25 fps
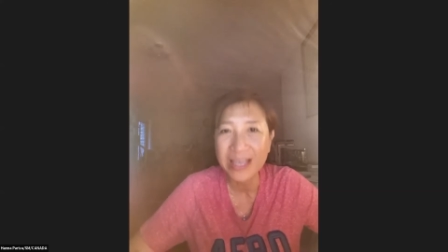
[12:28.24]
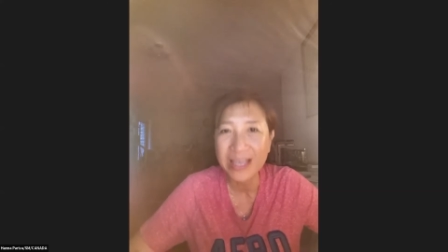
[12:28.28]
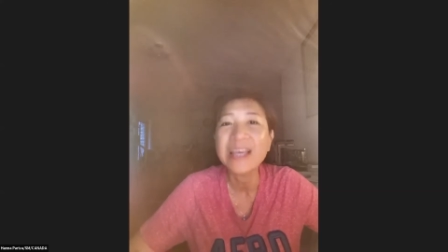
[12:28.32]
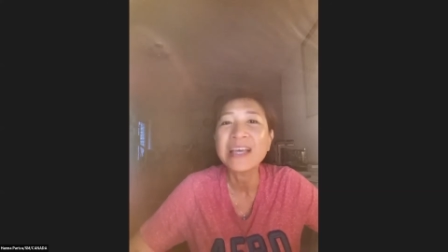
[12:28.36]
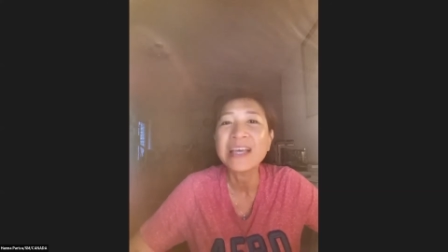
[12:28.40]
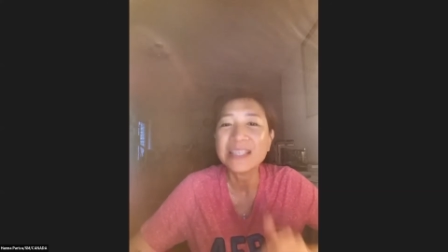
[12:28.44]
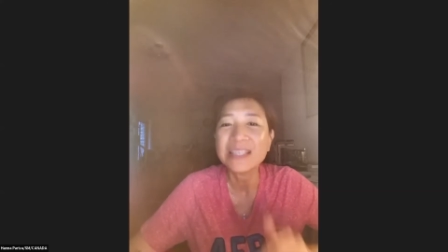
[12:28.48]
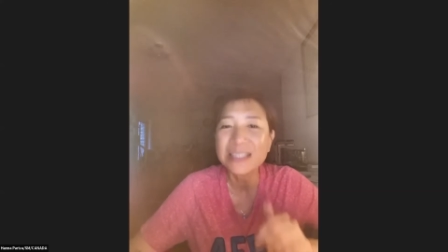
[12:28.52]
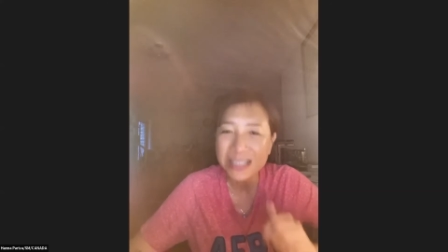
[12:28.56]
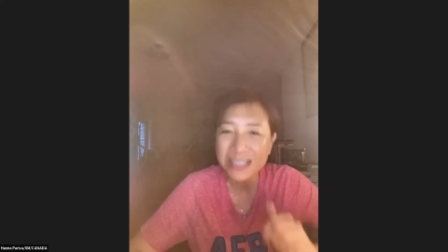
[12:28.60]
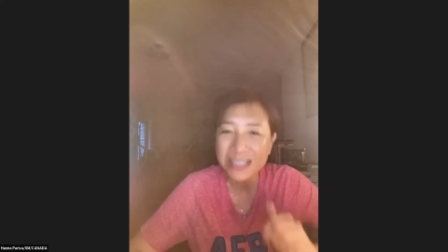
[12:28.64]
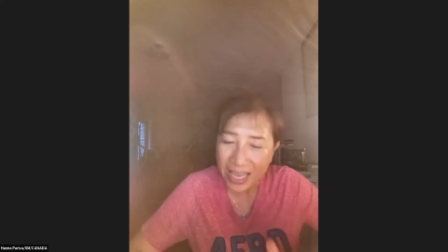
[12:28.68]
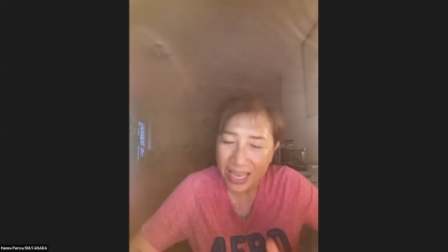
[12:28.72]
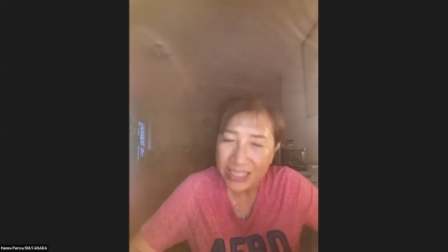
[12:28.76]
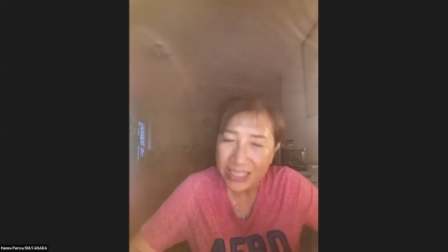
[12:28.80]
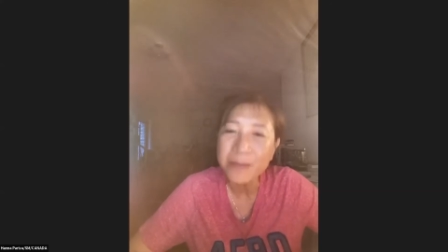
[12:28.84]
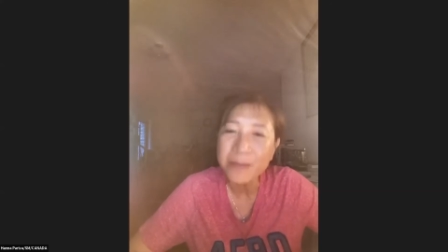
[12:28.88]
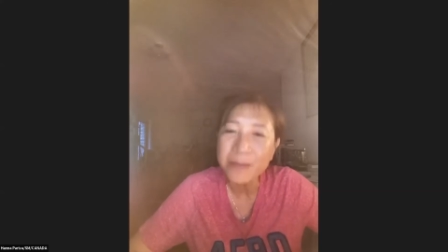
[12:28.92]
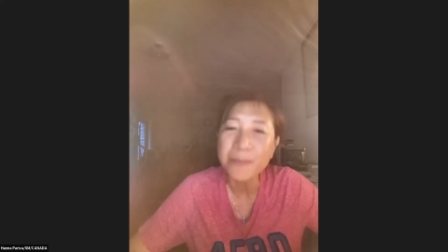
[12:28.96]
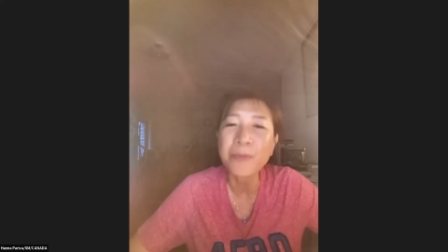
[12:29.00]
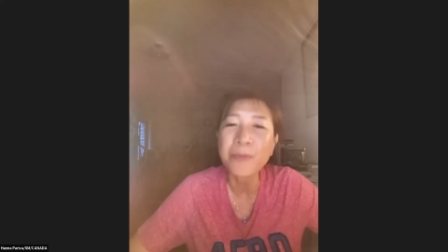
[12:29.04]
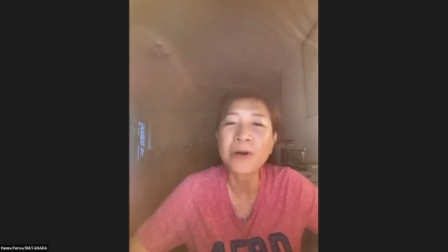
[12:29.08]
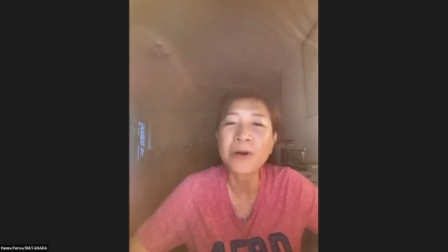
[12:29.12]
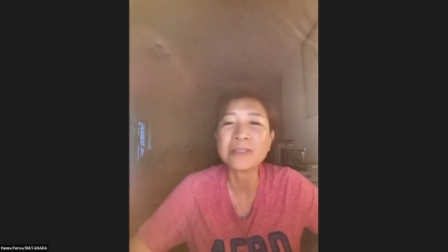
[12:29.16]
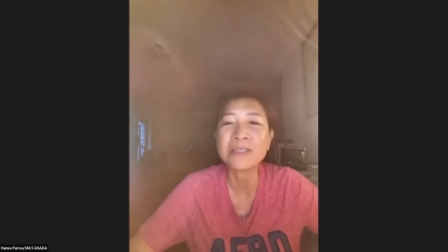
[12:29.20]
She has a
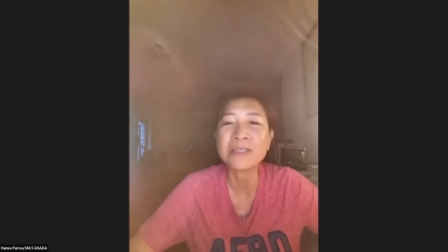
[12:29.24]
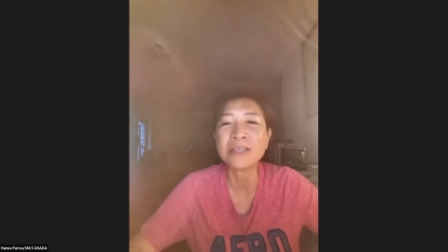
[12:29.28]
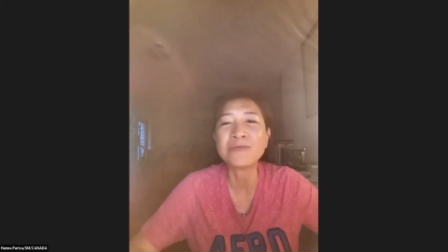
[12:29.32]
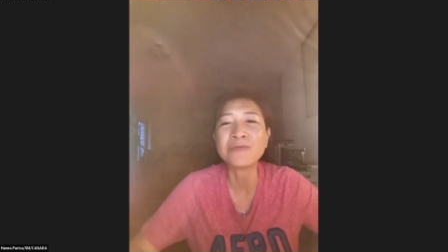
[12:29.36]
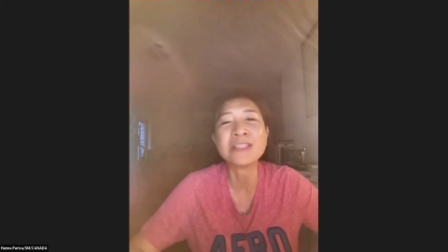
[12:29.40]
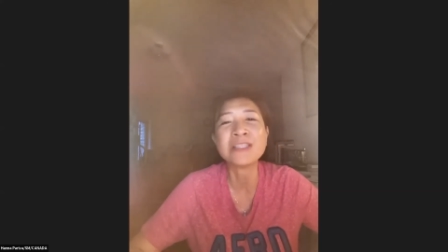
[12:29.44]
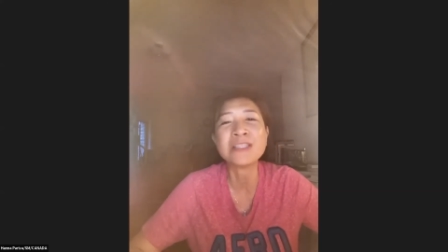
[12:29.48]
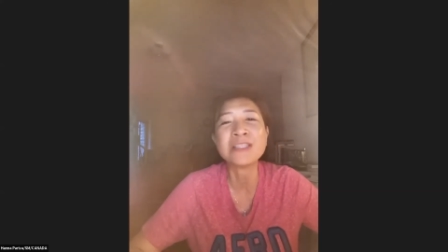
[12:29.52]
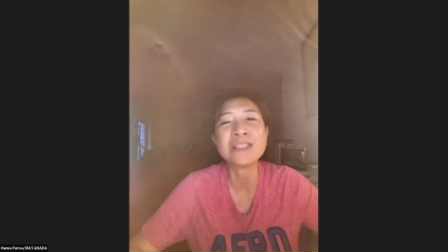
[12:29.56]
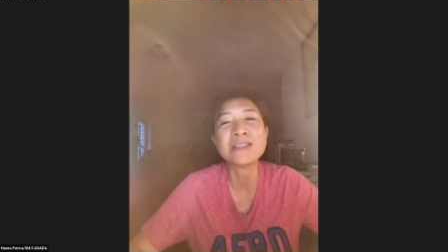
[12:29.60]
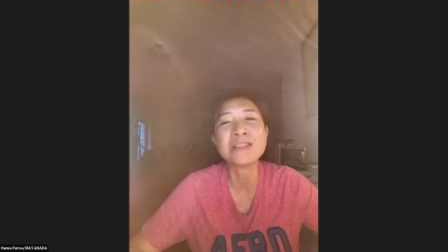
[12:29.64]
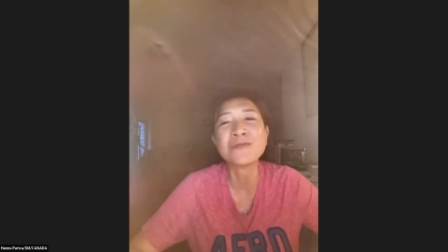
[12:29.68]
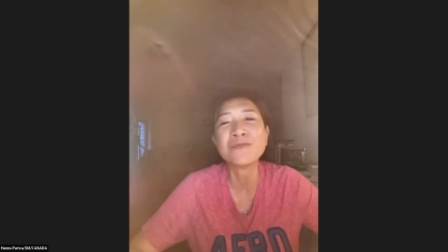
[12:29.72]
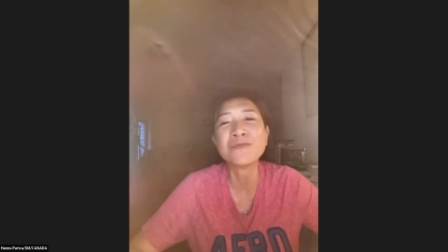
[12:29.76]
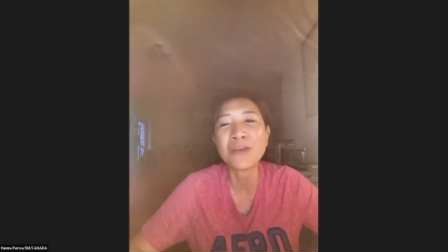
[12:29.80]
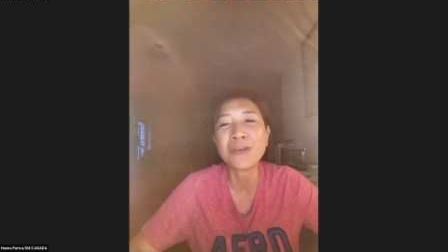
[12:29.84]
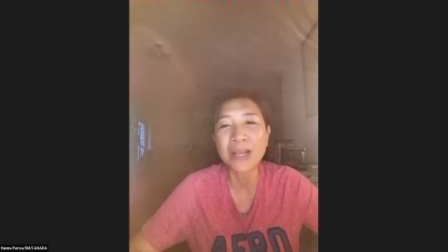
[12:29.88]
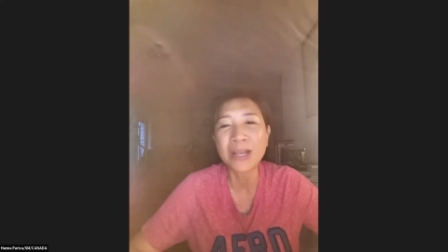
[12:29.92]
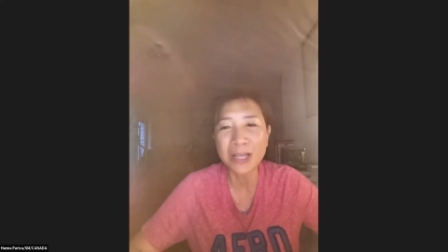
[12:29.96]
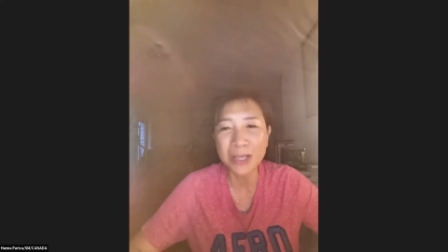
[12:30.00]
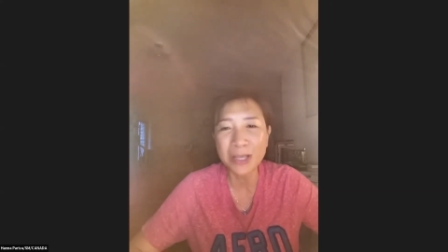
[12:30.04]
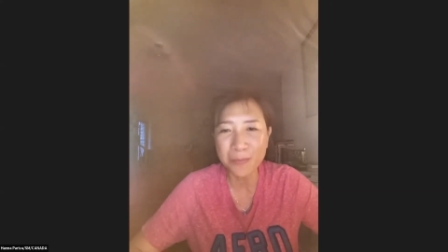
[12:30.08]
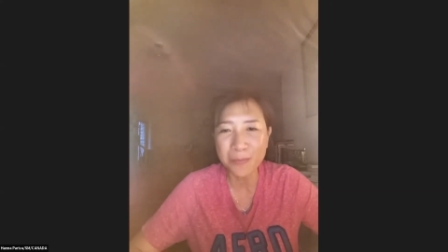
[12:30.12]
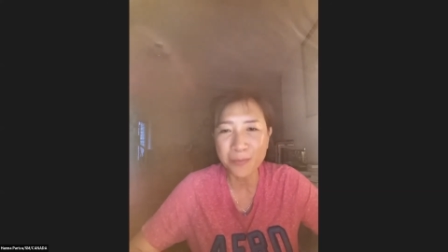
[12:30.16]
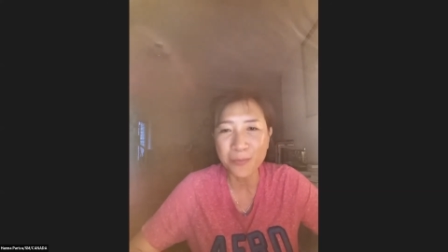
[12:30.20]
positive. This is very
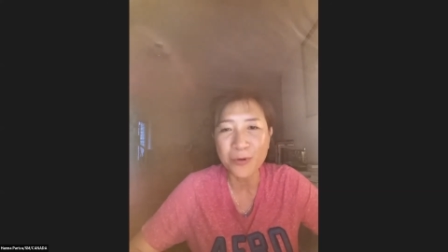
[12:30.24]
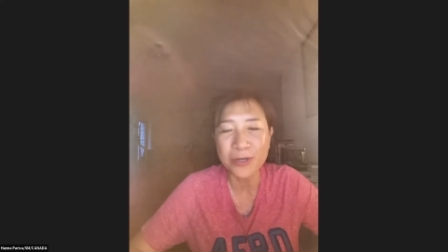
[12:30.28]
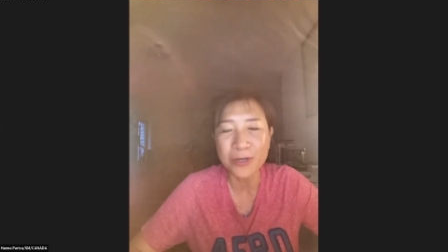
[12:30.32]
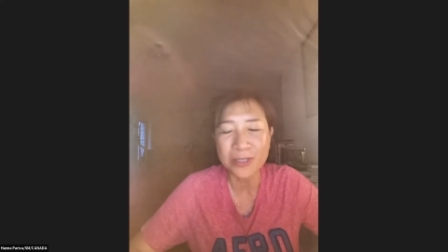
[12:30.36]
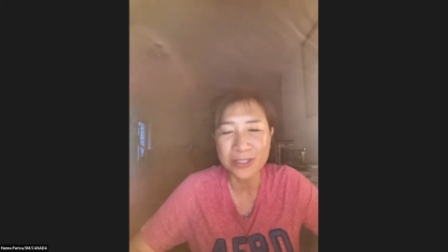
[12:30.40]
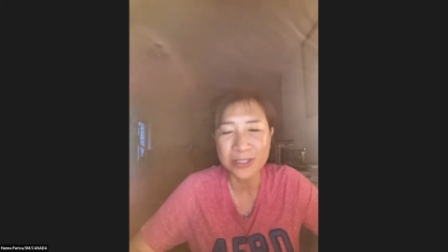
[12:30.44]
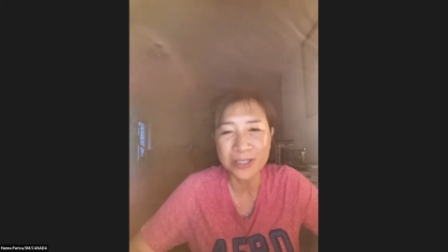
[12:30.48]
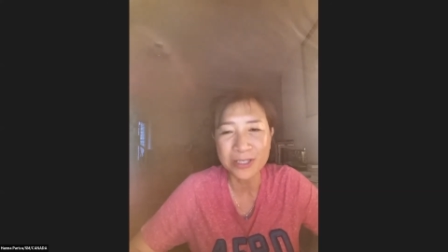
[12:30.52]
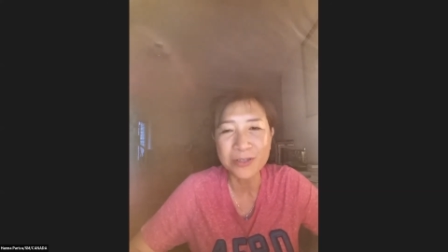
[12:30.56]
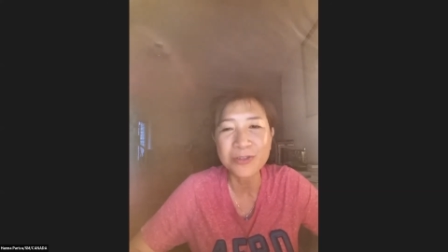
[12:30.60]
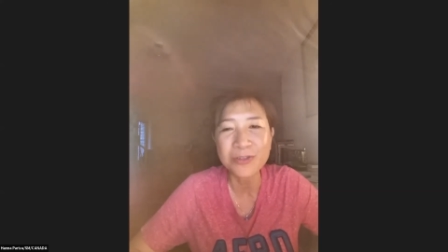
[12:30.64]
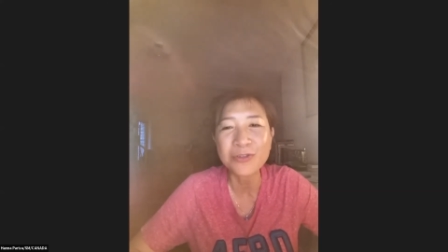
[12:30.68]
important.